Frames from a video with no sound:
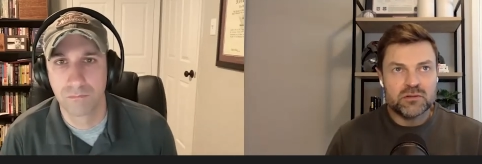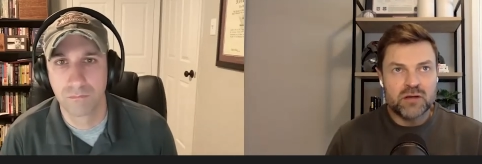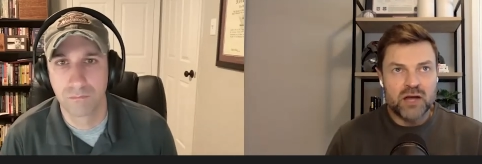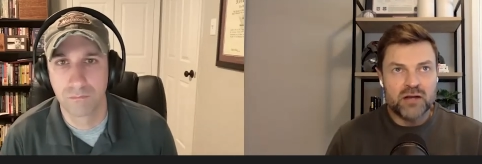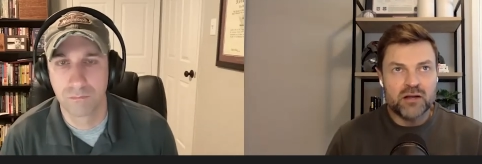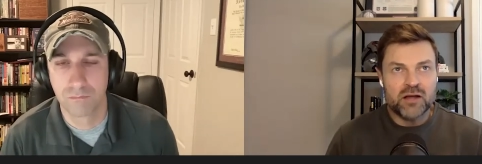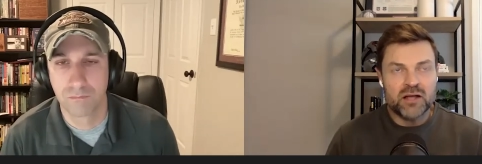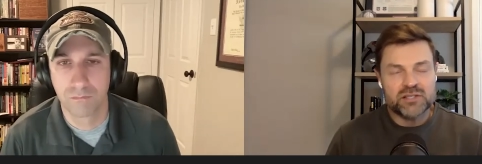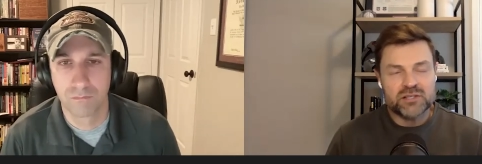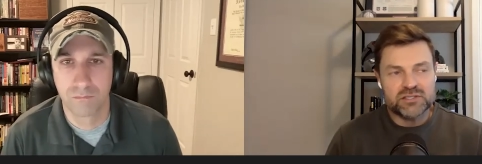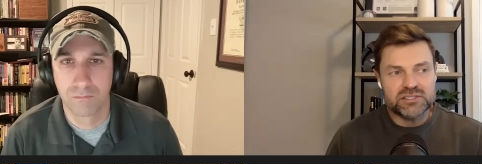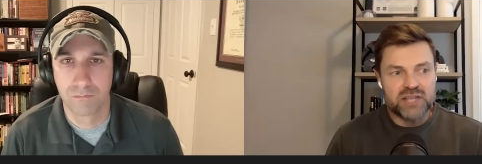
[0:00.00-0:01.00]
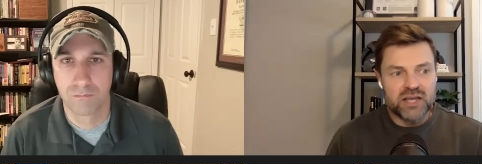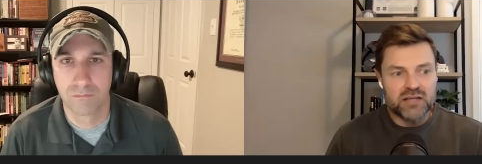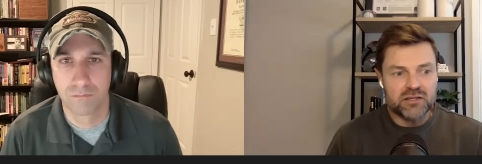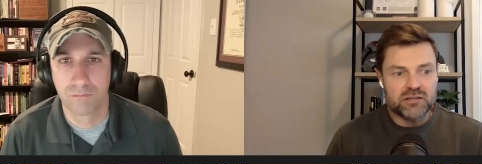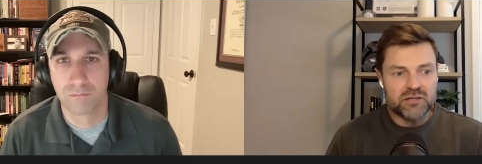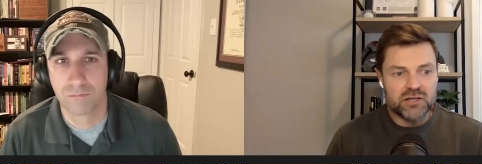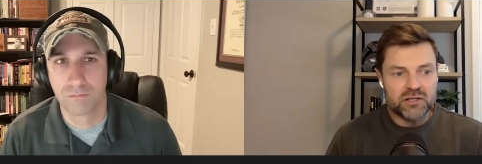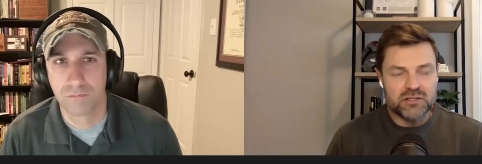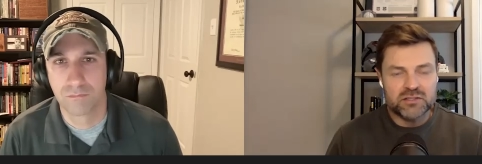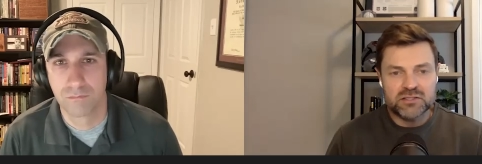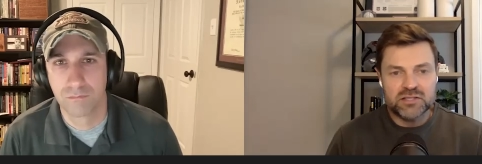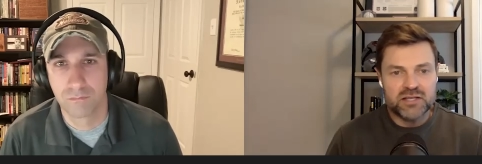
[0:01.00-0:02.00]
Speaker 1: I, I saw a stat the other day.
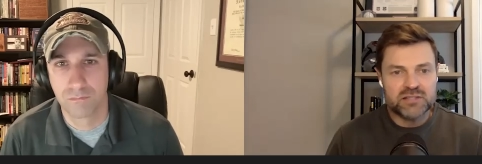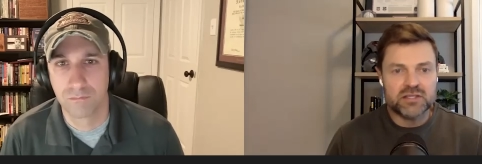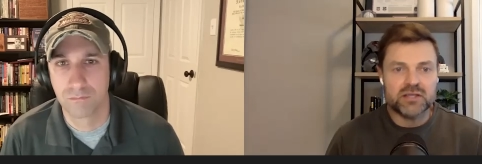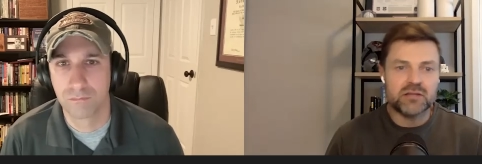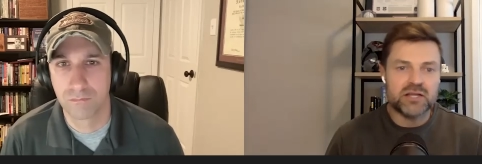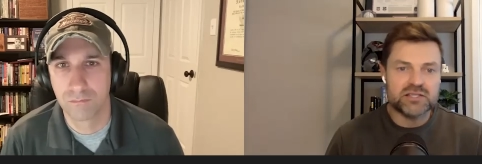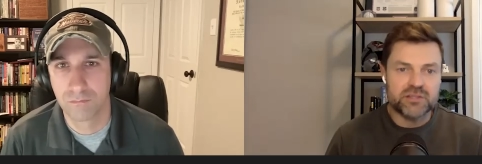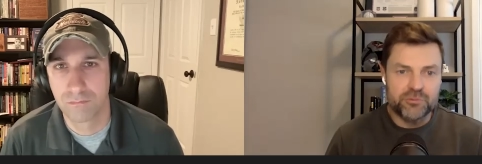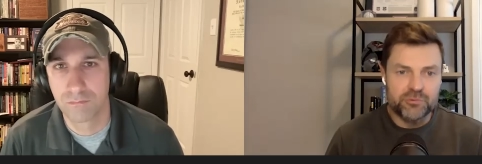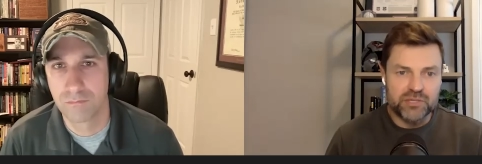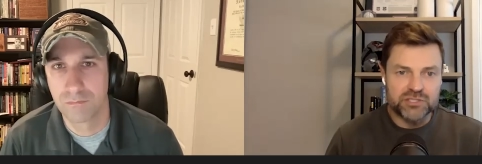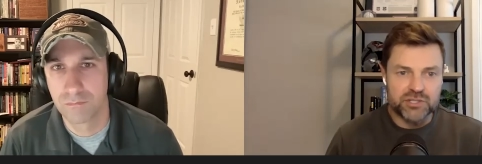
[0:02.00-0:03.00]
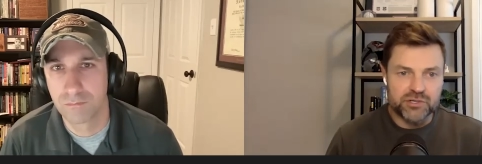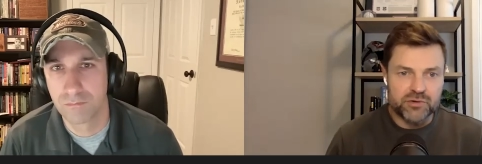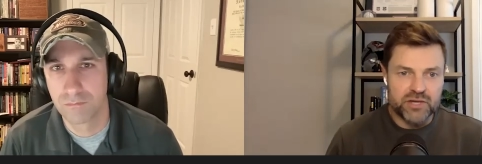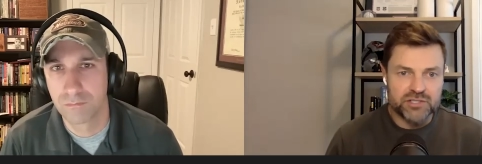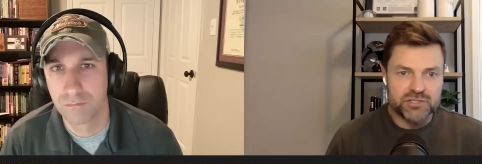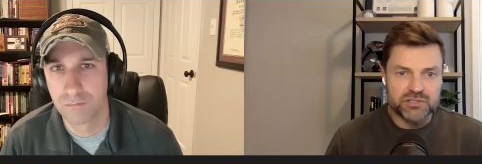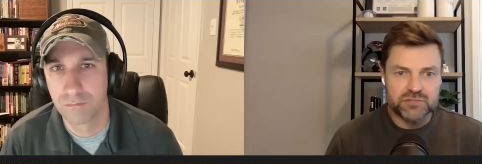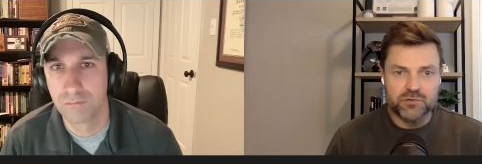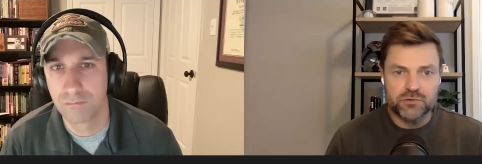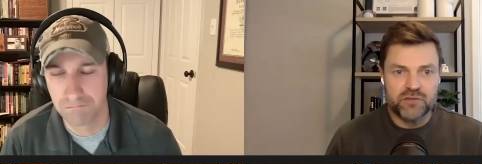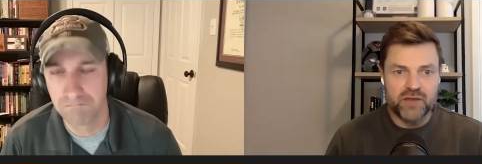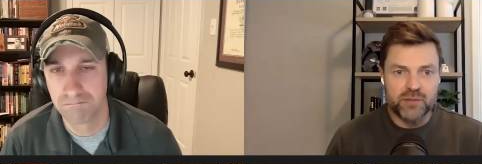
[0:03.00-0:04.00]
It takes like less than three generations
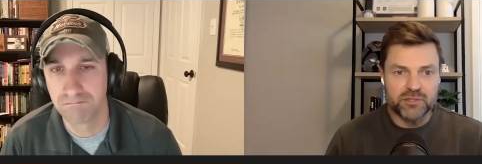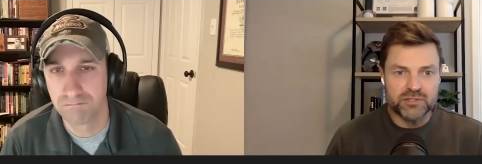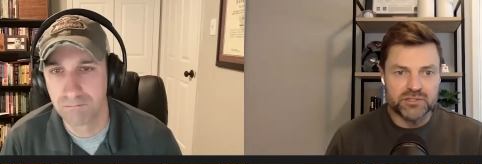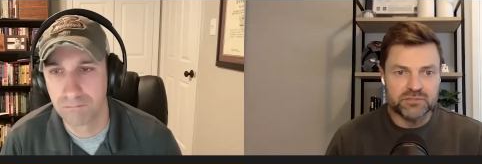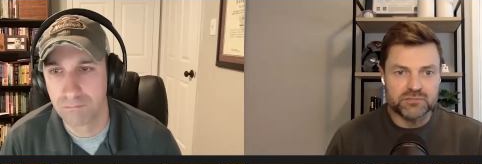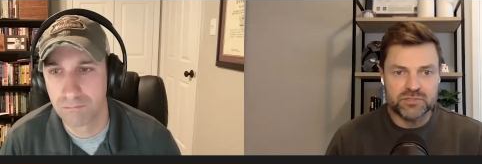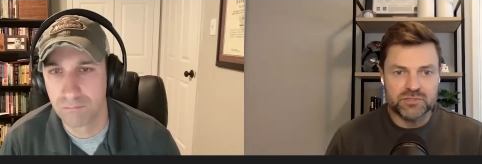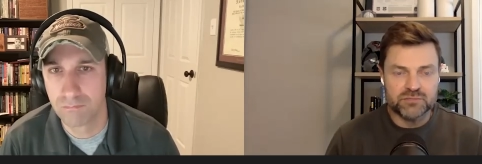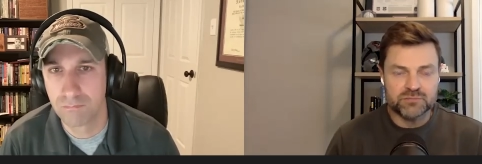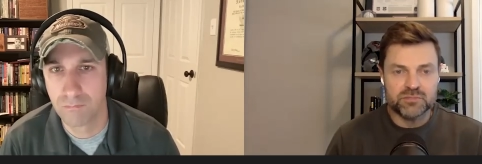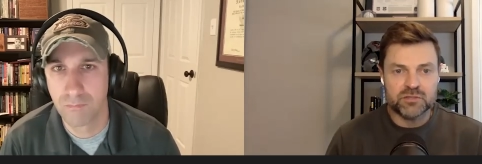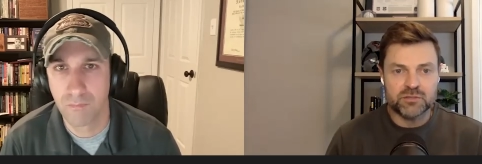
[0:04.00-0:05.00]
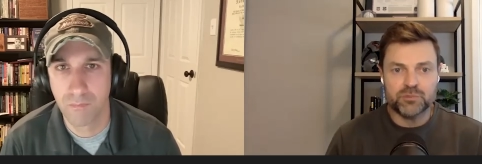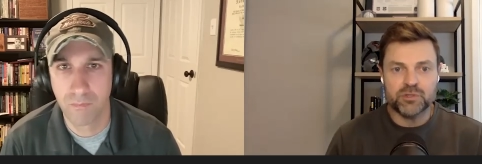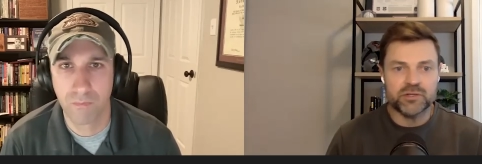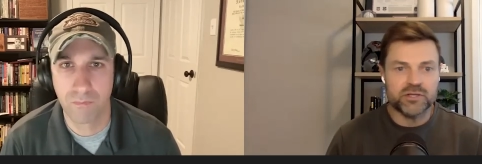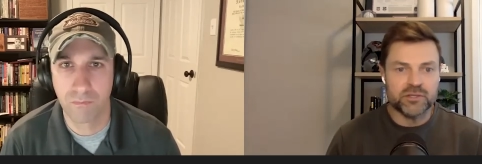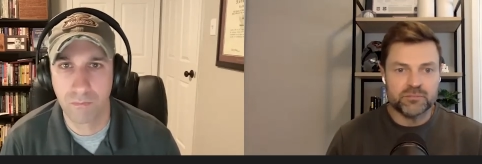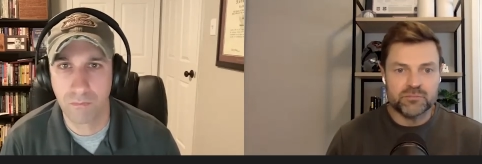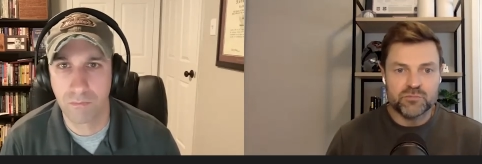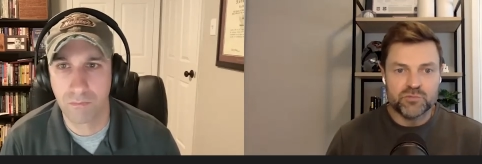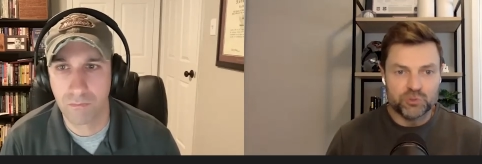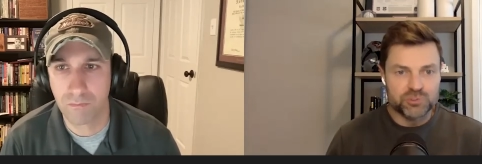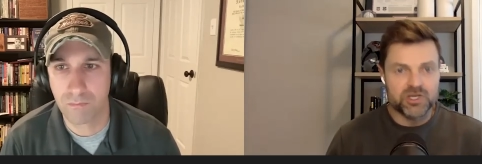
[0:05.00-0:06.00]
for a family to, to completely
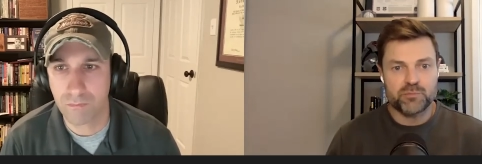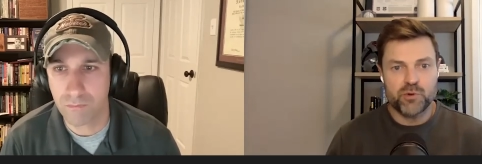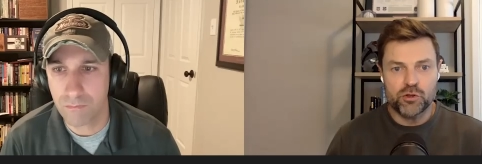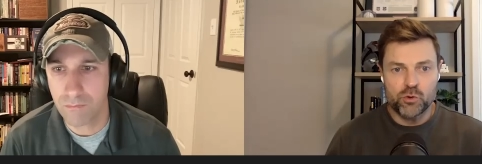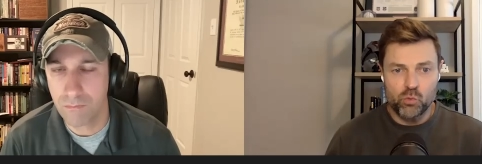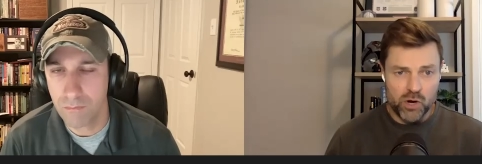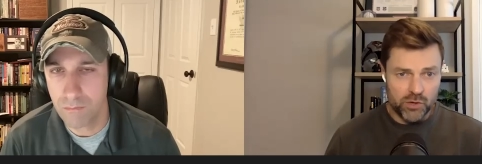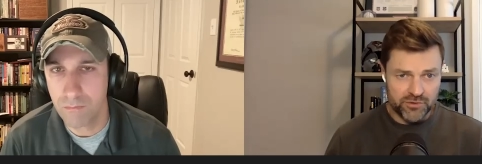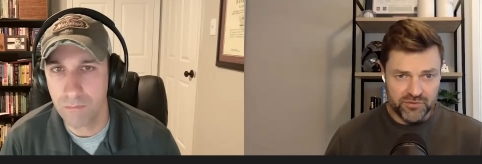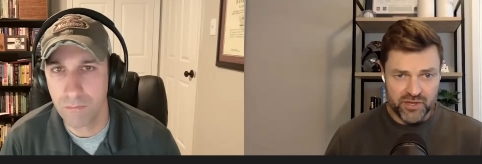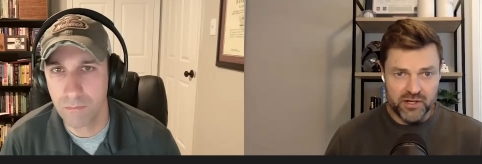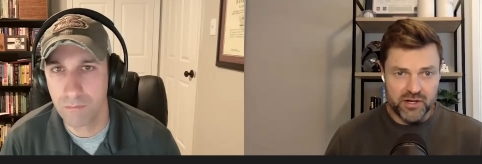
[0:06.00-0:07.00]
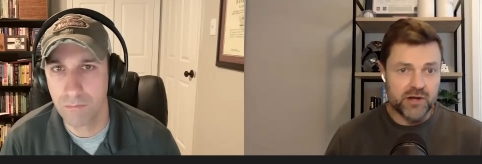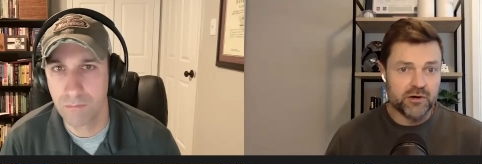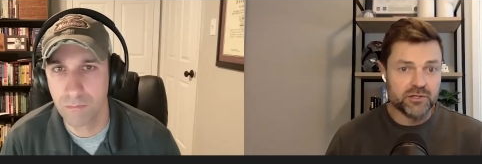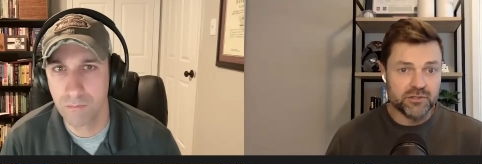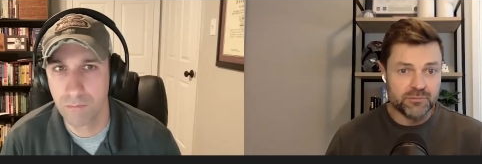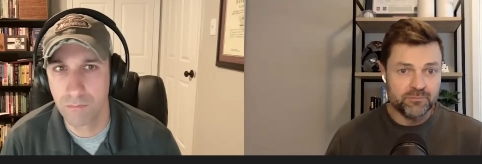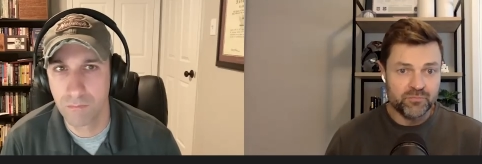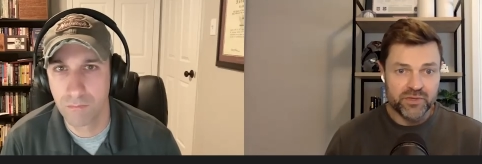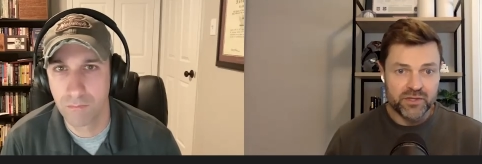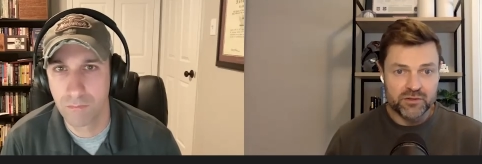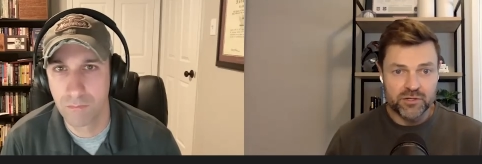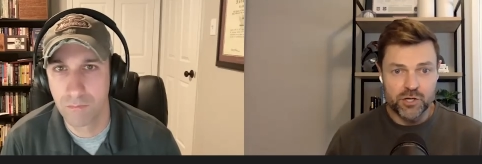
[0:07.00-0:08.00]
use up all the wealth that they inherited.
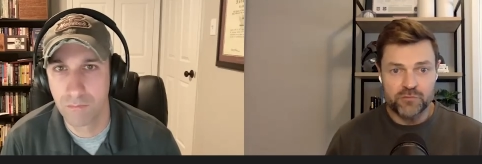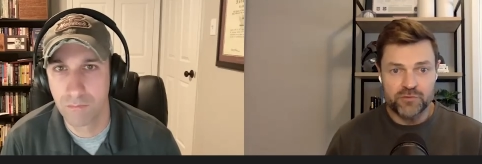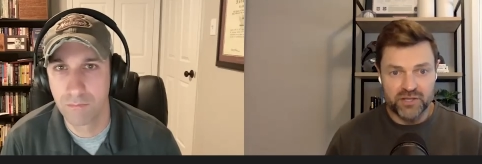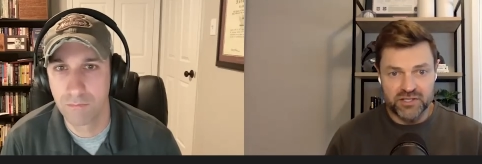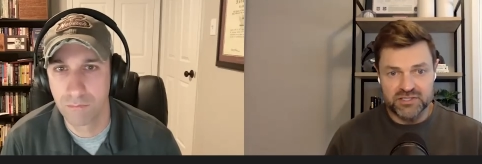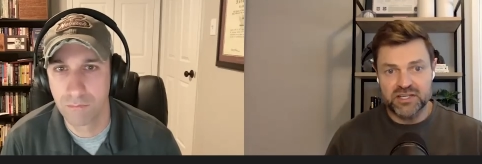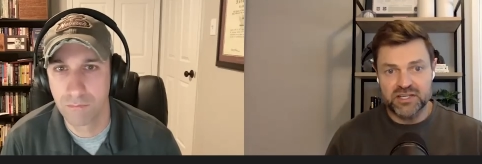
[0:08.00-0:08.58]
You know, if it gets